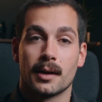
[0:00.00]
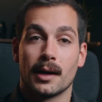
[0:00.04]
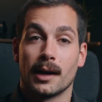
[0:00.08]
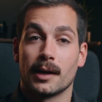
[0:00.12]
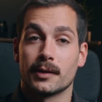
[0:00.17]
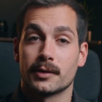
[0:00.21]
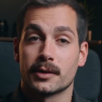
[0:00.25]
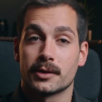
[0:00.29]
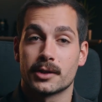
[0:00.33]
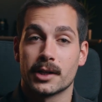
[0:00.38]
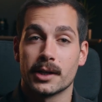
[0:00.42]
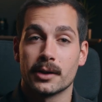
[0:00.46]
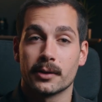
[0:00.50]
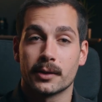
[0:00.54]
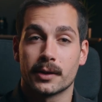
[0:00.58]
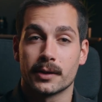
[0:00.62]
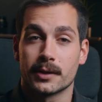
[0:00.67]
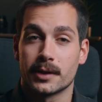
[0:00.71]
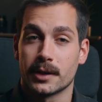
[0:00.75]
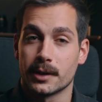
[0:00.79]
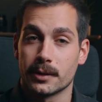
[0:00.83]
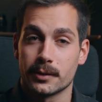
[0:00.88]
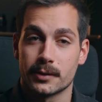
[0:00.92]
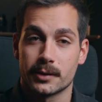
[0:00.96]
As our channel
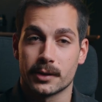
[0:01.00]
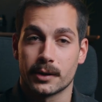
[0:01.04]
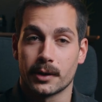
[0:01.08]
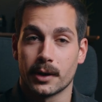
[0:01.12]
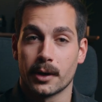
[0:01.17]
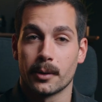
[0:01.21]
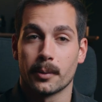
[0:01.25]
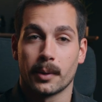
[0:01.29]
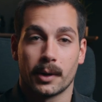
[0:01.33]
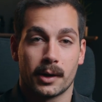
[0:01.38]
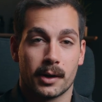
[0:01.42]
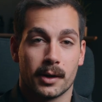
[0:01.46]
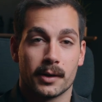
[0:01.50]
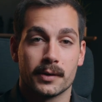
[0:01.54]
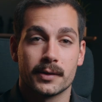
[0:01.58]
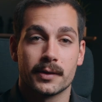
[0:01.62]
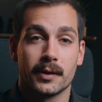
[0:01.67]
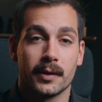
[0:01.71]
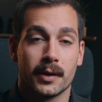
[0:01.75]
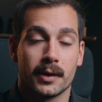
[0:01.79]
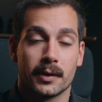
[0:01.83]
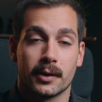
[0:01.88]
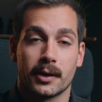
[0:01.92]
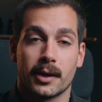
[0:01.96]
continues to grow, we're
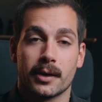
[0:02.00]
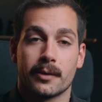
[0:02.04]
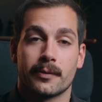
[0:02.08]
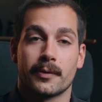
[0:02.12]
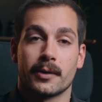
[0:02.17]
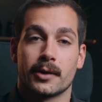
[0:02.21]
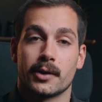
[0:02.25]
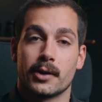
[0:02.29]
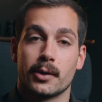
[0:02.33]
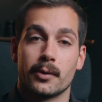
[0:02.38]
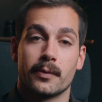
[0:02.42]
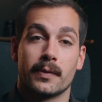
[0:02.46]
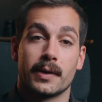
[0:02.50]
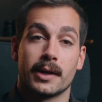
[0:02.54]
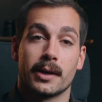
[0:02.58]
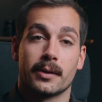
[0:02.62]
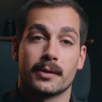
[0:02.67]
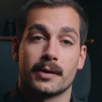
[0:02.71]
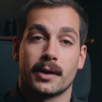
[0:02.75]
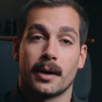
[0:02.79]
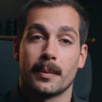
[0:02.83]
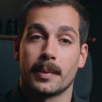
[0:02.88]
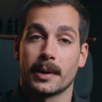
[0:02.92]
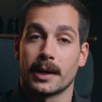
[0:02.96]
constantly looking for new video
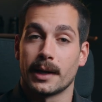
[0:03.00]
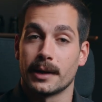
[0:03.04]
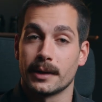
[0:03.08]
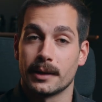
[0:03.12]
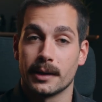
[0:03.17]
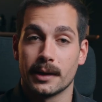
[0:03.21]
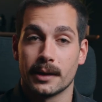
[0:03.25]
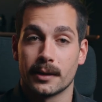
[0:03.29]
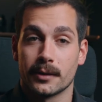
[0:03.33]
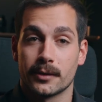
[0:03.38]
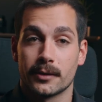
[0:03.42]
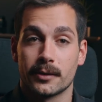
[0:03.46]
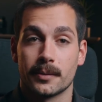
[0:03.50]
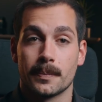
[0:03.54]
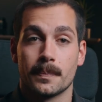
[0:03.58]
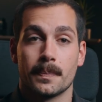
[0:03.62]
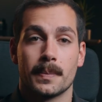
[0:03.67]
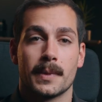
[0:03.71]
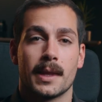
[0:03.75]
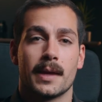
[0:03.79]
topic ideas.